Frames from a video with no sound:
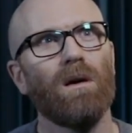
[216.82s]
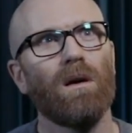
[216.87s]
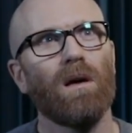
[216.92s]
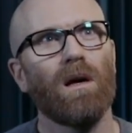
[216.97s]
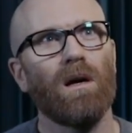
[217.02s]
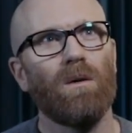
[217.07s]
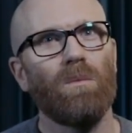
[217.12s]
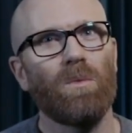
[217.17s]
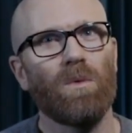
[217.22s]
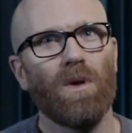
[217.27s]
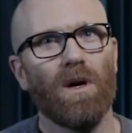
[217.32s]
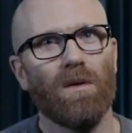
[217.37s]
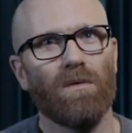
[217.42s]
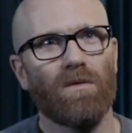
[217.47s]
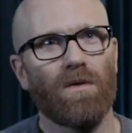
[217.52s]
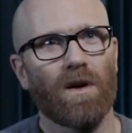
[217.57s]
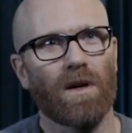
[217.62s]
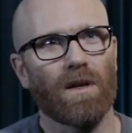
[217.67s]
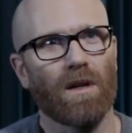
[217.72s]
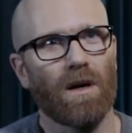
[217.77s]
help them
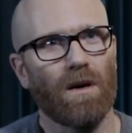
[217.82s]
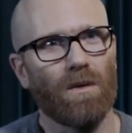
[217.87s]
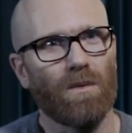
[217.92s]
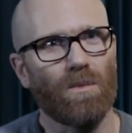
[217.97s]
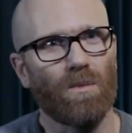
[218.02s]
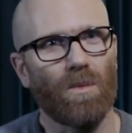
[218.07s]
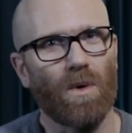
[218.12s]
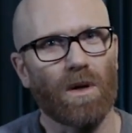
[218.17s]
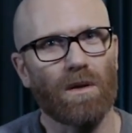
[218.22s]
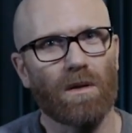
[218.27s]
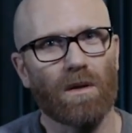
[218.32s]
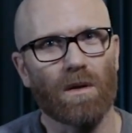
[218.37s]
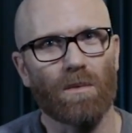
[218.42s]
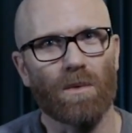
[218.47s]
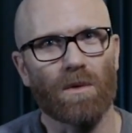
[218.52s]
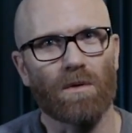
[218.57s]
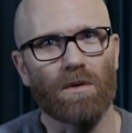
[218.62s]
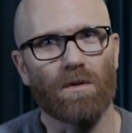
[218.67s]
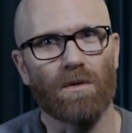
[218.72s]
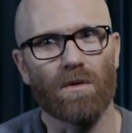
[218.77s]
find out what they
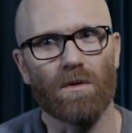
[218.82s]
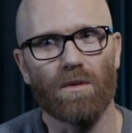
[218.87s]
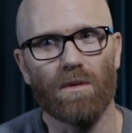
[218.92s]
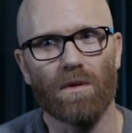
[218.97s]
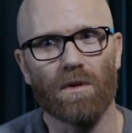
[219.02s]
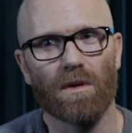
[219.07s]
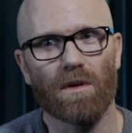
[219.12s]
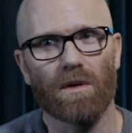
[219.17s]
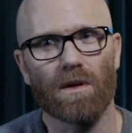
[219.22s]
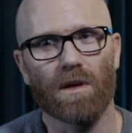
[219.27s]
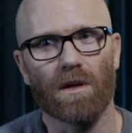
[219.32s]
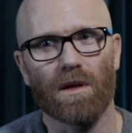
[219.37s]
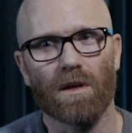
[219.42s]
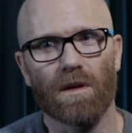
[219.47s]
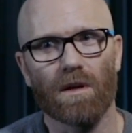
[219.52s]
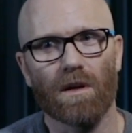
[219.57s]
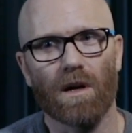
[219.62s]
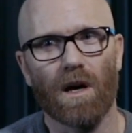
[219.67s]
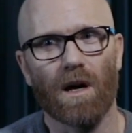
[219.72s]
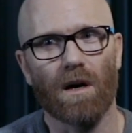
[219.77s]
want to do,
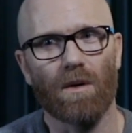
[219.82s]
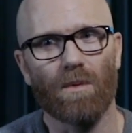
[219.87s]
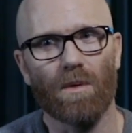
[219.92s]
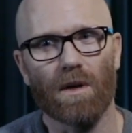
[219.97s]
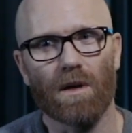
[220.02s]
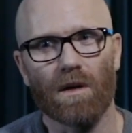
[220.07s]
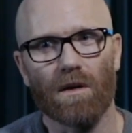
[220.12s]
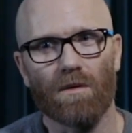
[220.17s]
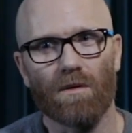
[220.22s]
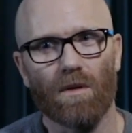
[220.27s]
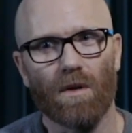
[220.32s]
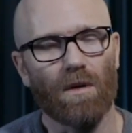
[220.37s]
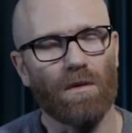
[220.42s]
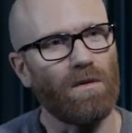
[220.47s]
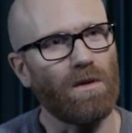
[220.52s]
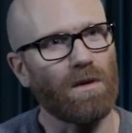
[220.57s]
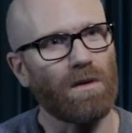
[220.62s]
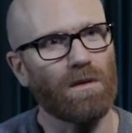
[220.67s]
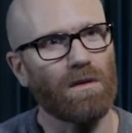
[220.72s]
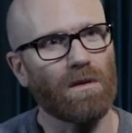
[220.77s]
how we can
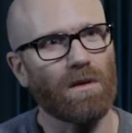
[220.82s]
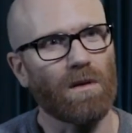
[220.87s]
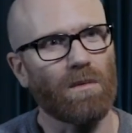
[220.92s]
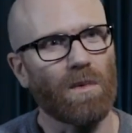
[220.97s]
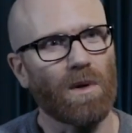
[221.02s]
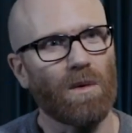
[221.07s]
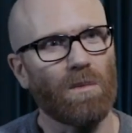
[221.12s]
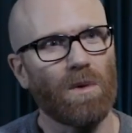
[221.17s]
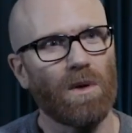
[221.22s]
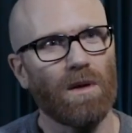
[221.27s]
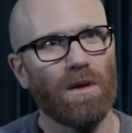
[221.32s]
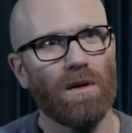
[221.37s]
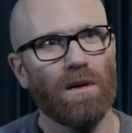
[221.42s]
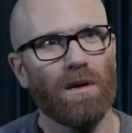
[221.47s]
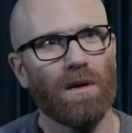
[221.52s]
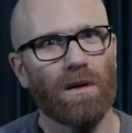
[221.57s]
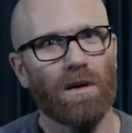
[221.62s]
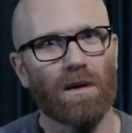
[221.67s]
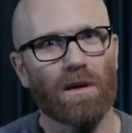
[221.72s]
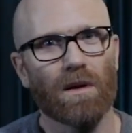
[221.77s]
solve it, and
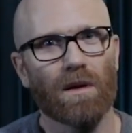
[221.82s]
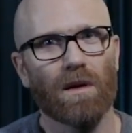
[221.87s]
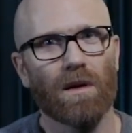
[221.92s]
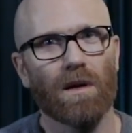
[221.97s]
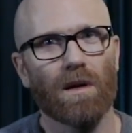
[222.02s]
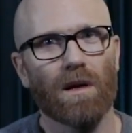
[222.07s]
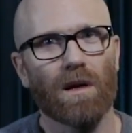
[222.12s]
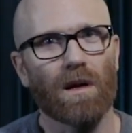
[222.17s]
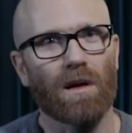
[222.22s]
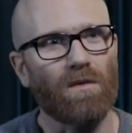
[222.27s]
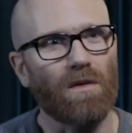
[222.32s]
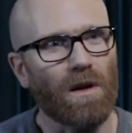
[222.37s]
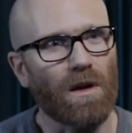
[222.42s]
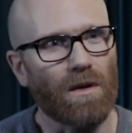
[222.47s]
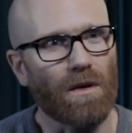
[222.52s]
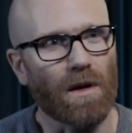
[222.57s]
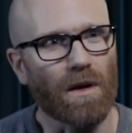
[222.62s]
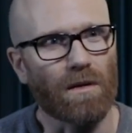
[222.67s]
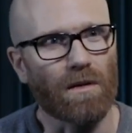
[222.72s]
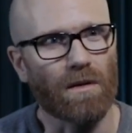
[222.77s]
maybe
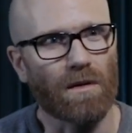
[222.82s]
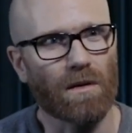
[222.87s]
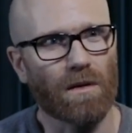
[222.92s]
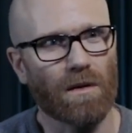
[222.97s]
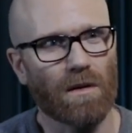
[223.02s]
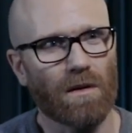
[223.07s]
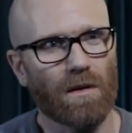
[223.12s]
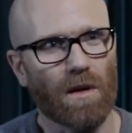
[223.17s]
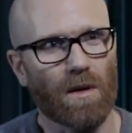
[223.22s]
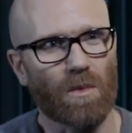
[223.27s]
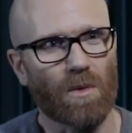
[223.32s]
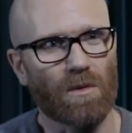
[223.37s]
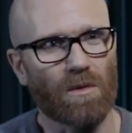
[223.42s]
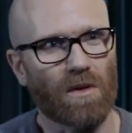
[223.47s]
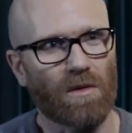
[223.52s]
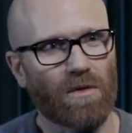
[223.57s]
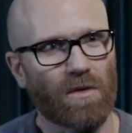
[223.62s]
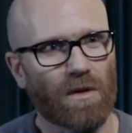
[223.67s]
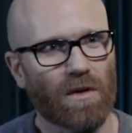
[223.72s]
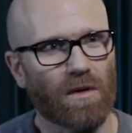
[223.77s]
evaluate a number of
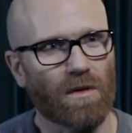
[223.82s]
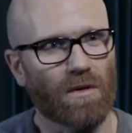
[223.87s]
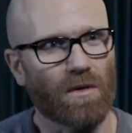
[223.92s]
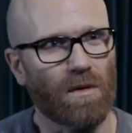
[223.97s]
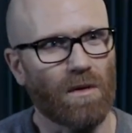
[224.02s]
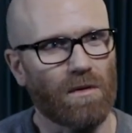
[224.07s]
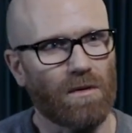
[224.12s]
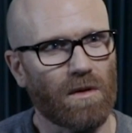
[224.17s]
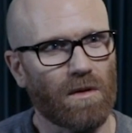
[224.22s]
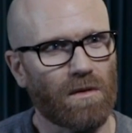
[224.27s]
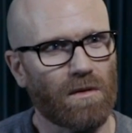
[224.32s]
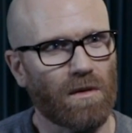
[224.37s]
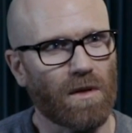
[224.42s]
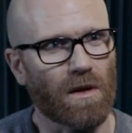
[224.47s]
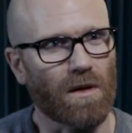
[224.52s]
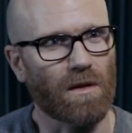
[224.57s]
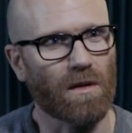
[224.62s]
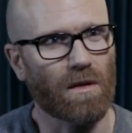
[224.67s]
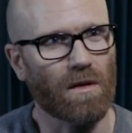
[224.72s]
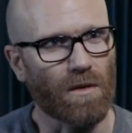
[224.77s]
different technologies
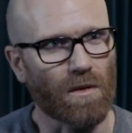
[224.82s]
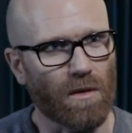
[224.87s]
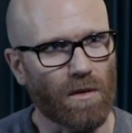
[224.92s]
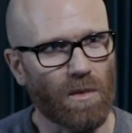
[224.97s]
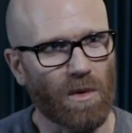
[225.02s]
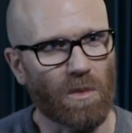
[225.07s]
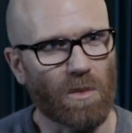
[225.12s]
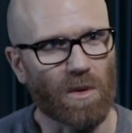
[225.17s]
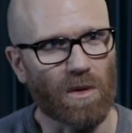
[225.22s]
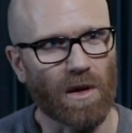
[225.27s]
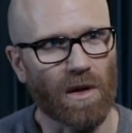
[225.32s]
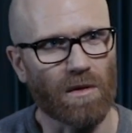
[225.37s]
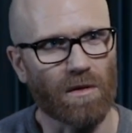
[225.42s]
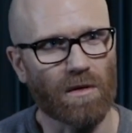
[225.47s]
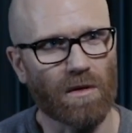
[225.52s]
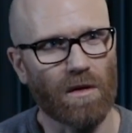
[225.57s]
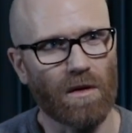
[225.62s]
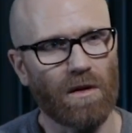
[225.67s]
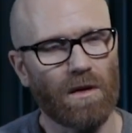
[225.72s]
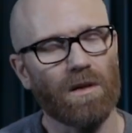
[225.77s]
that could be
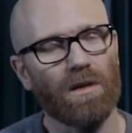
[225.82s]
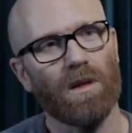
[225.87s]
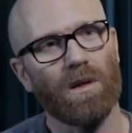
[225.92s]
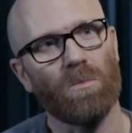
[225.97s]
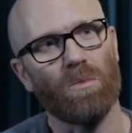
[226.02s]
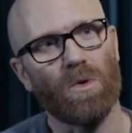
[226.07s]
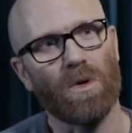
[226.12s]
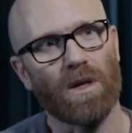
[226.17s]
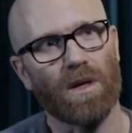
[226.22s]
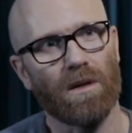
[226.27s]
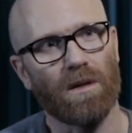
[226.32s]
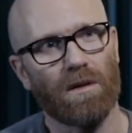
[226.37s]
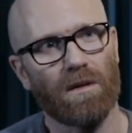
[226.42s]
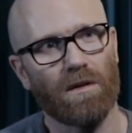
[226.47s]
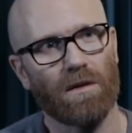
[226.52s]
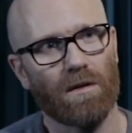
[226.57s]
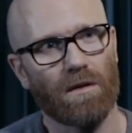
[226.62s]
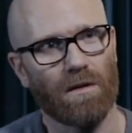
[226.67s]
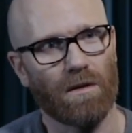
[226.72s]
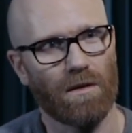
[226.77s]
potential, and then bring
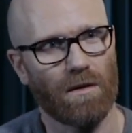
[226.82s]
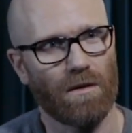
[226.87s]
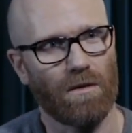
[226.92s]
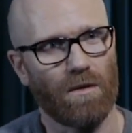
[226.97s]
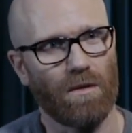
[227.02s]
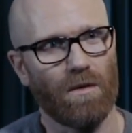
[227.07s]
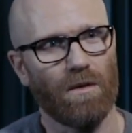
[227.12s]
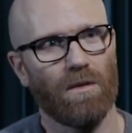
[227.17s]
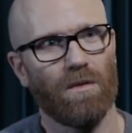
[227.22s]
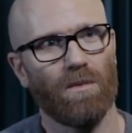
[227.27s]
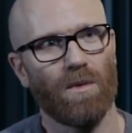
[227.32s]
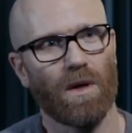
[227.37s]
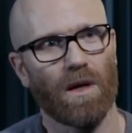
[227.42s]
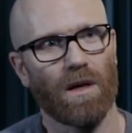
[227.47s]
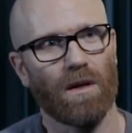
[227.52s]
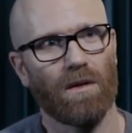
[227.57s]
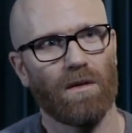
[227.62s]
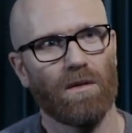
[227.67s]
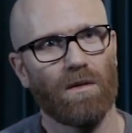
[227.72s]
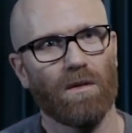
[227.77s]
it all the
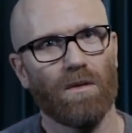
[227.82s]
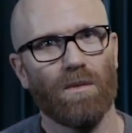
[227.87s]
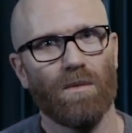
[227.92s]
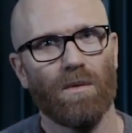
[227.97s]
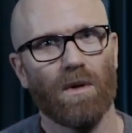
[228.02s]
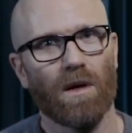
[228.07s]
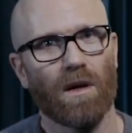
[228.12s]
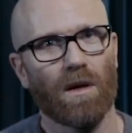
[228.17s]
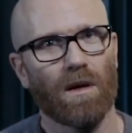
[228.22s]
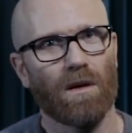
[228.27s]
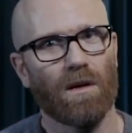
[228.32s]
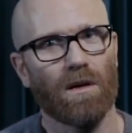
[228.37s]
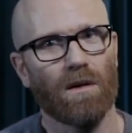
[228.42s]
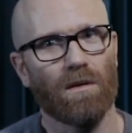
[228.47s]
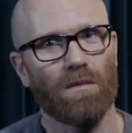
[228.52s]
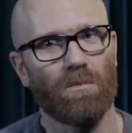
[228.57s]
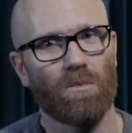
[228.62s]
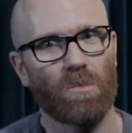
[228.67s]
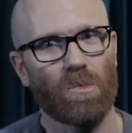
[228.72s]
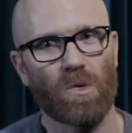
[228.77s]
way to
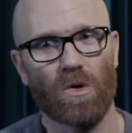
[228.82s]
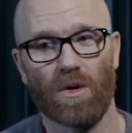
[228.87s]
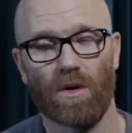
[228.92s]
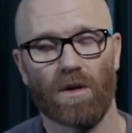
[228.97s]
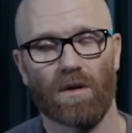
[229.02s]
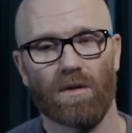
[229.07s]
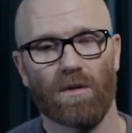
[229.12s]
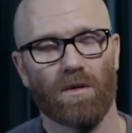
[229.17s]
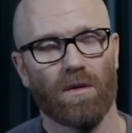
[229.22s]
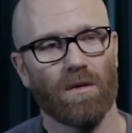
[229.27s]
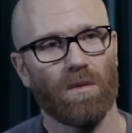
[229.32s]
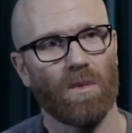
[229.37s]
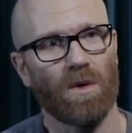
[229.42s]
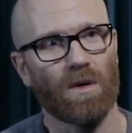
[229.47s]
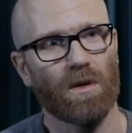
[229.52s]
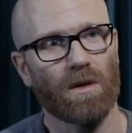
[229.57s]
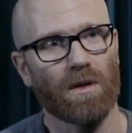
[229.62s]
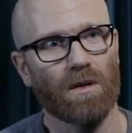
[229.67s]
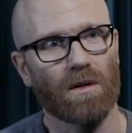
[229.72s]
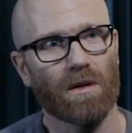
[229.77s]
a product on the
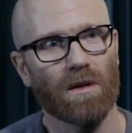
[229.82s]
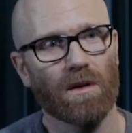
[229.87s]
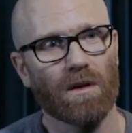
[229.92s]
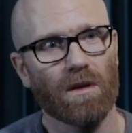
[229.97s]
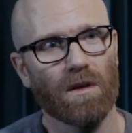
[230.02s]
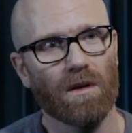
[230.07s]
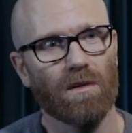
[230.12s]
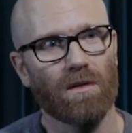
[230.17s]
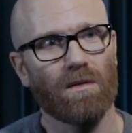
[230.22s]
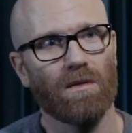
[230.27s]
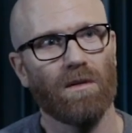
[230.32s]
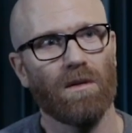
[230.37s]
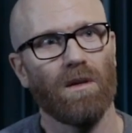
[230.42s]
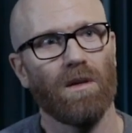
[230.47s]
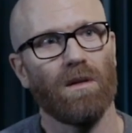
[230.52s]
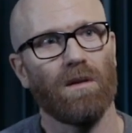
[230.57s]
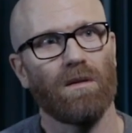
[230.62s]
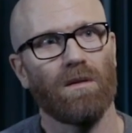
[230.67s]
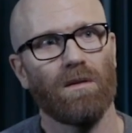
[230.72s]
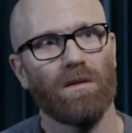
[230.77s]
market and see
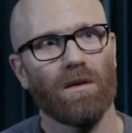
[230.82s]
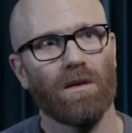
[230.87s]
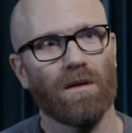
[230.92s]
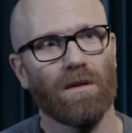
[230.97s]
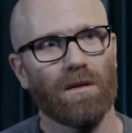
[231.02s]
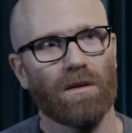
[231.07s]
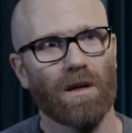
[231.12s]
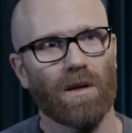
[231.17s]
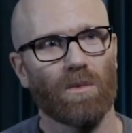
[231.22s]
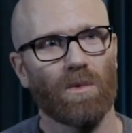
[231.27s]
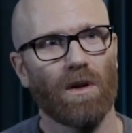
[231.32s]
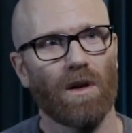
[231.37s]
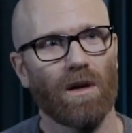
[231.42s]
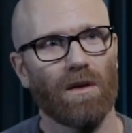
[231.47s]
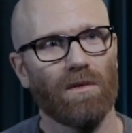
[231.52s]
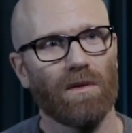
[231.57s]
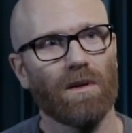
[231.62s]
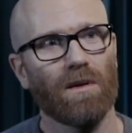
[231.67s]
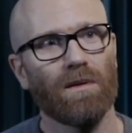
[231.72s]
it come to life.